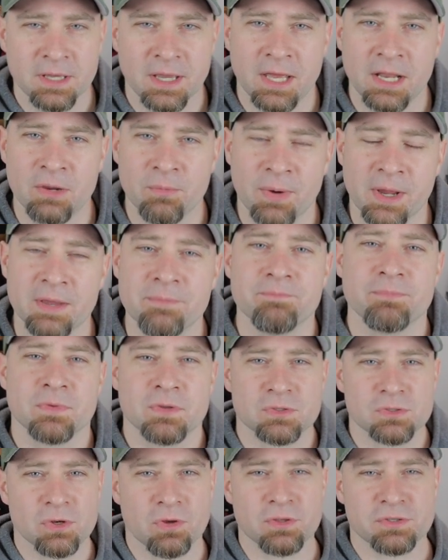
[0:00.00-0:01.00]
Anyway,
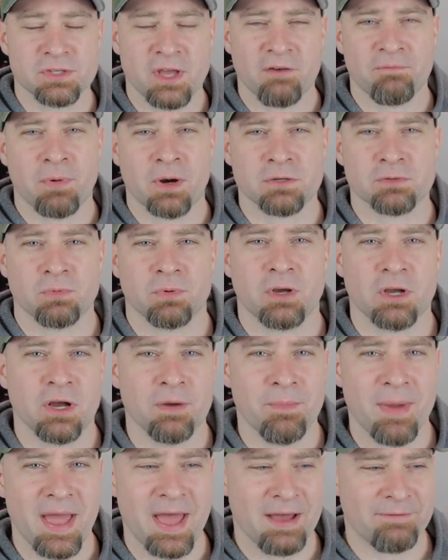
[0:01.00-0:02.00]
so the soft parts will
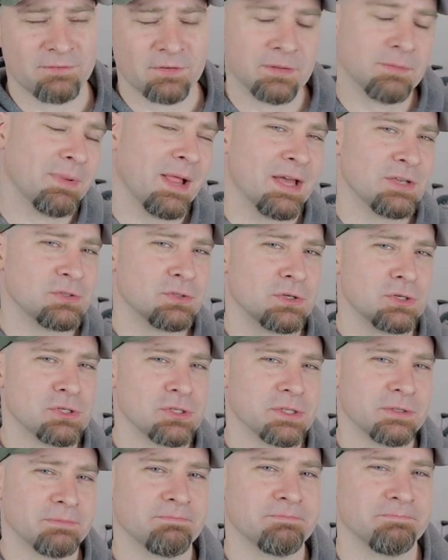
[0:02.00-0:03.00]
come after the
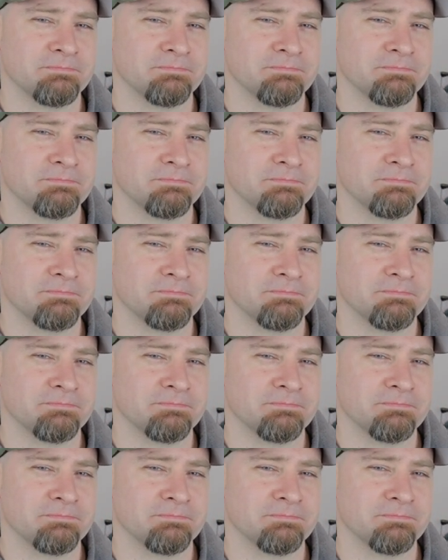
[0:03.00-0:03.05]
blasters.